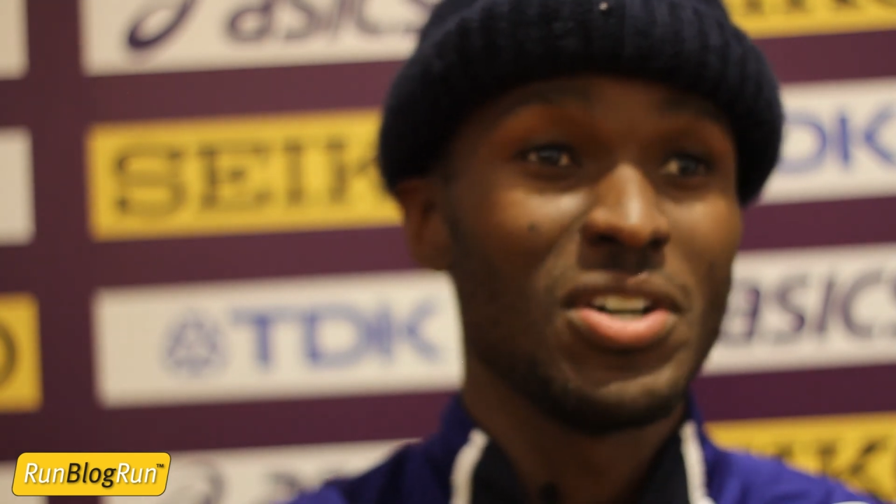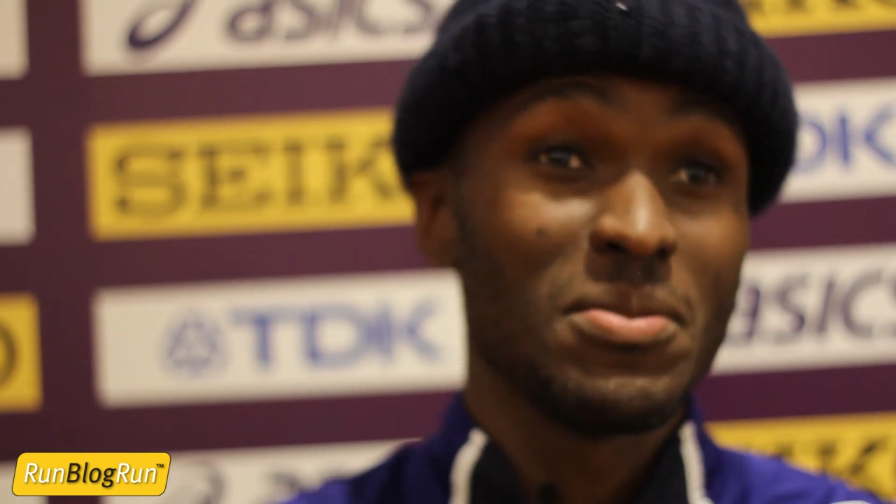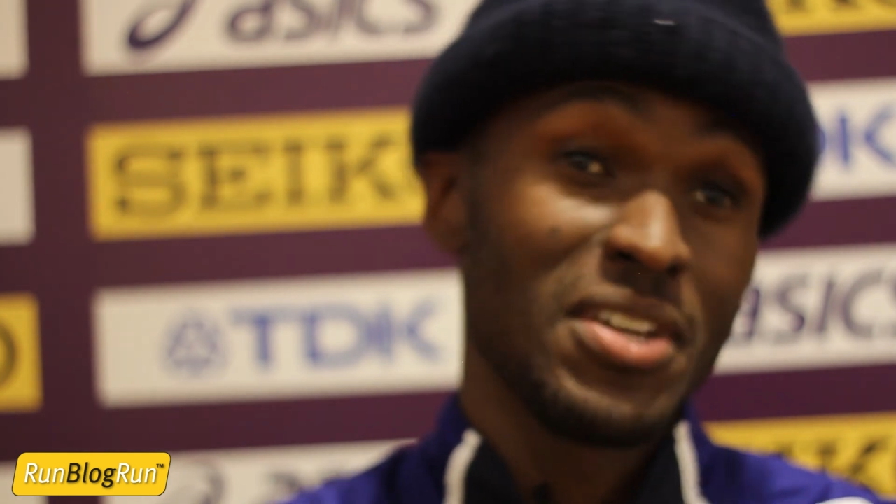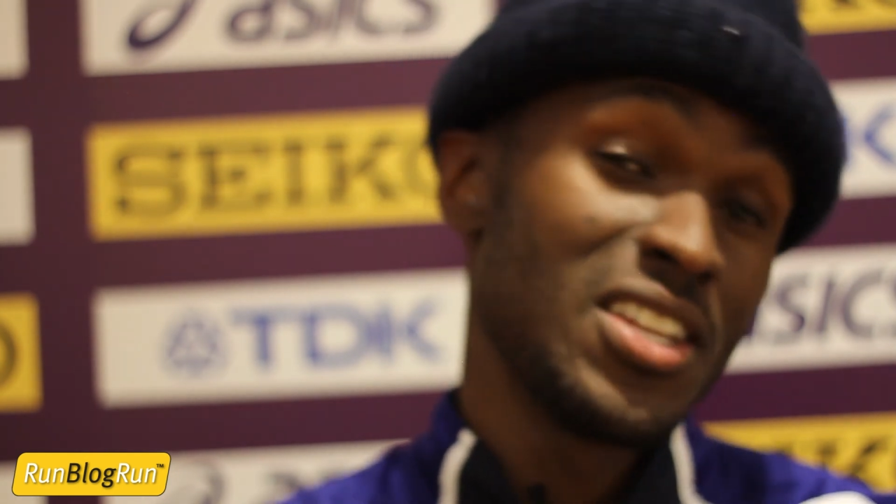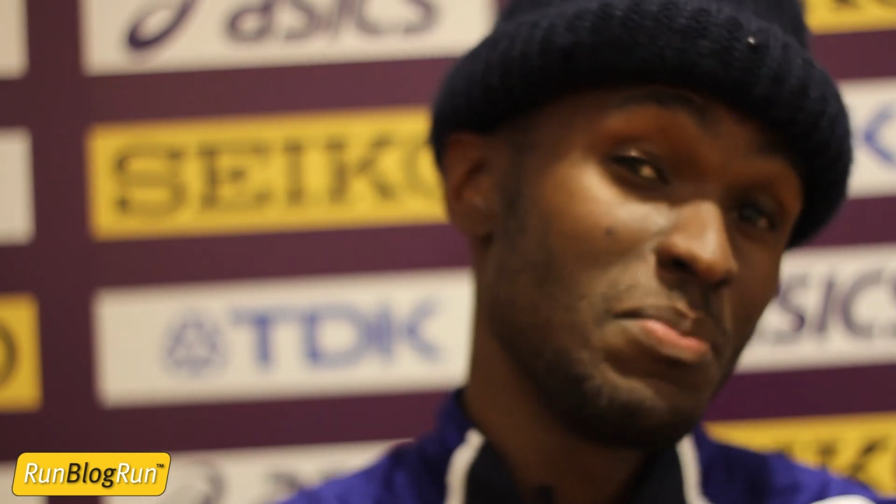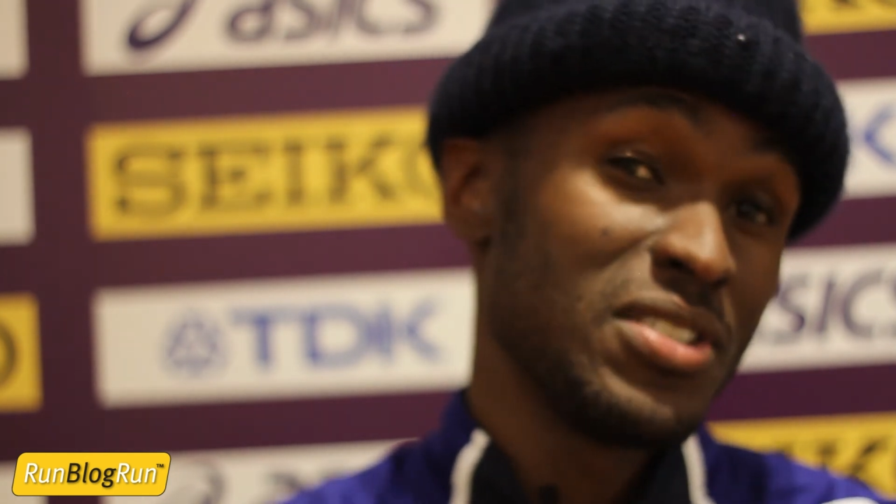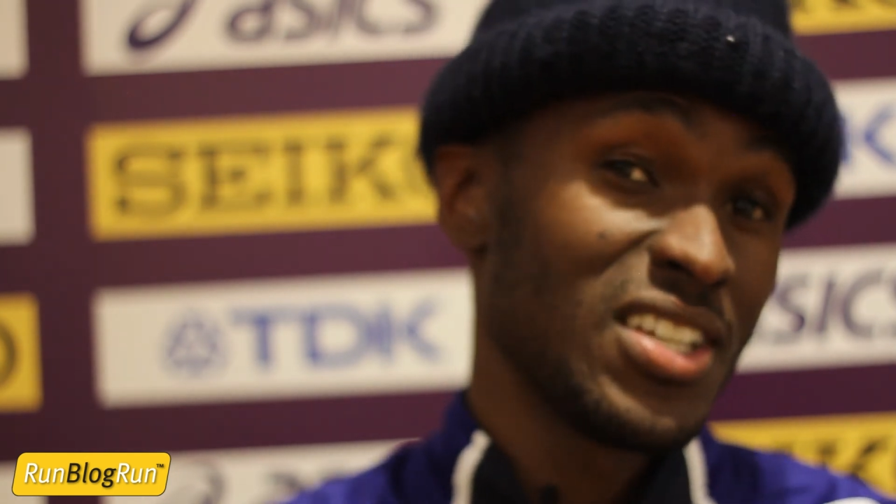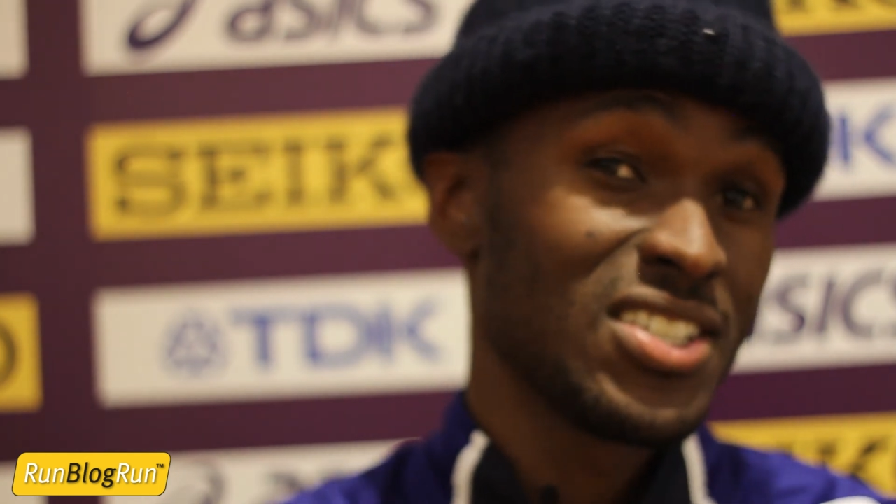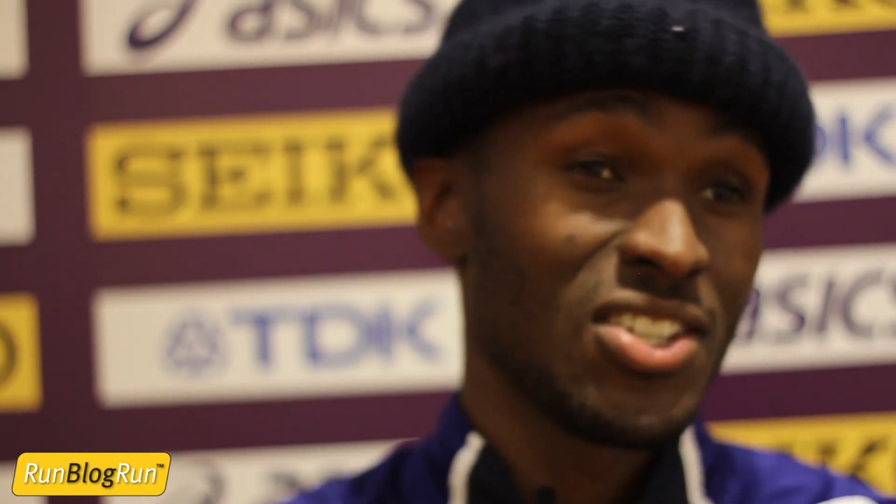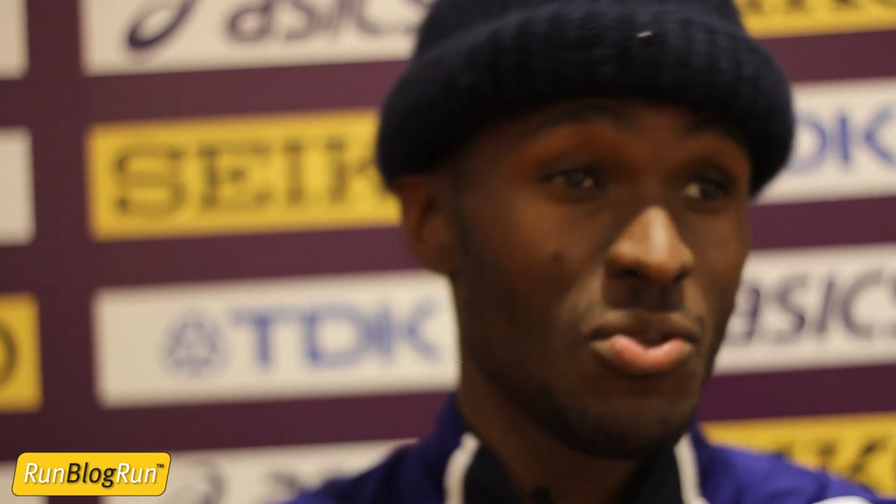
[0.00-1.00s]
putting me in a
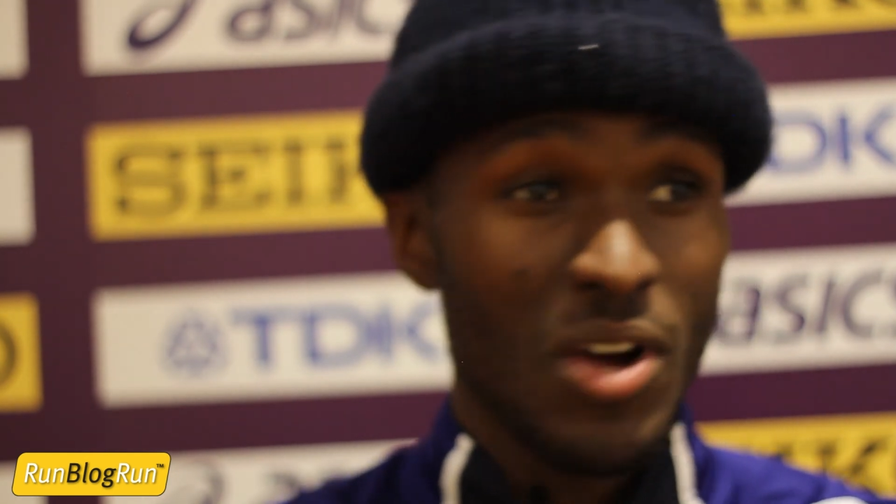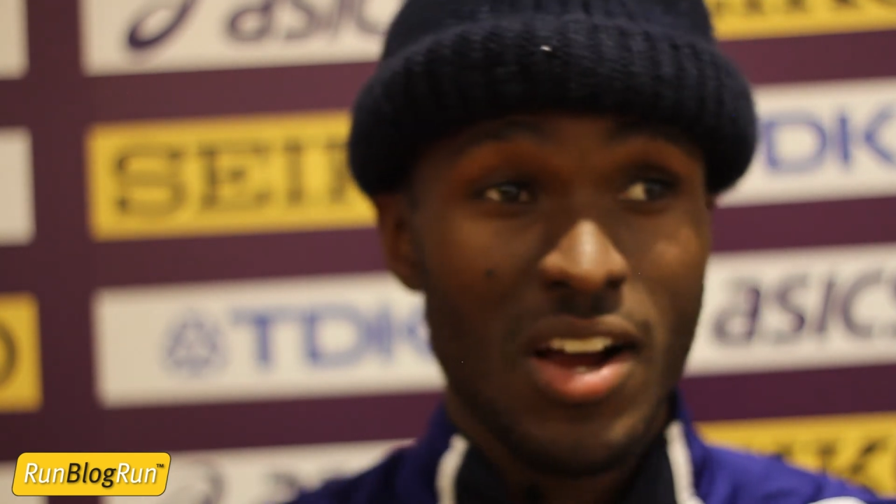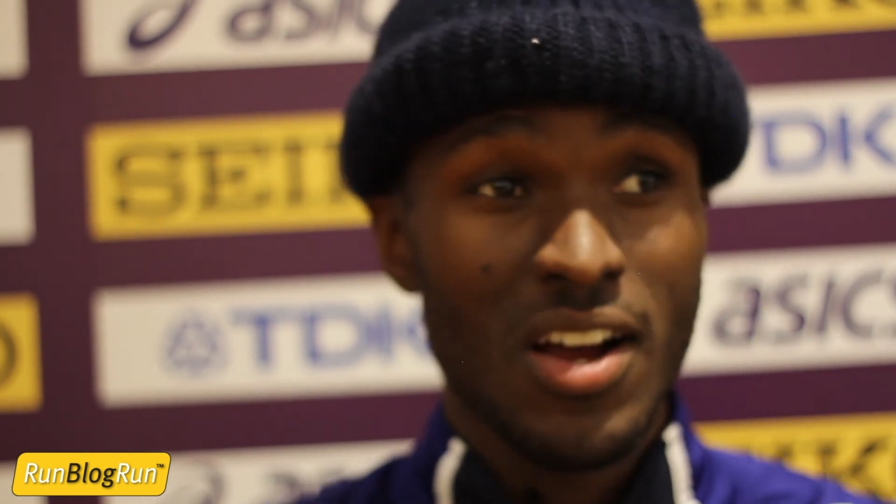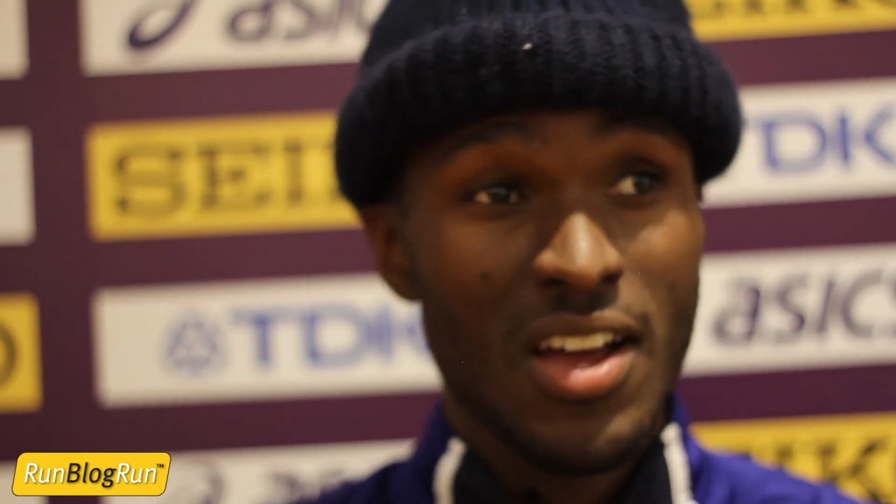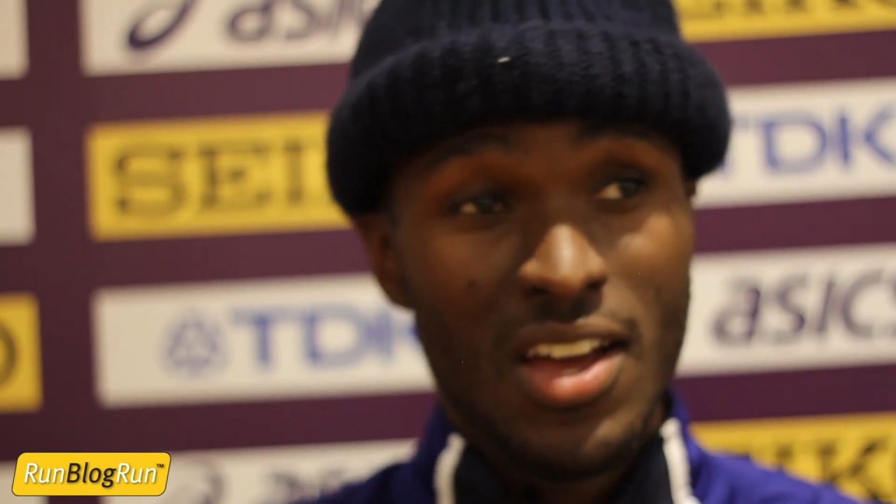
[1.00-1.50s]
position to where,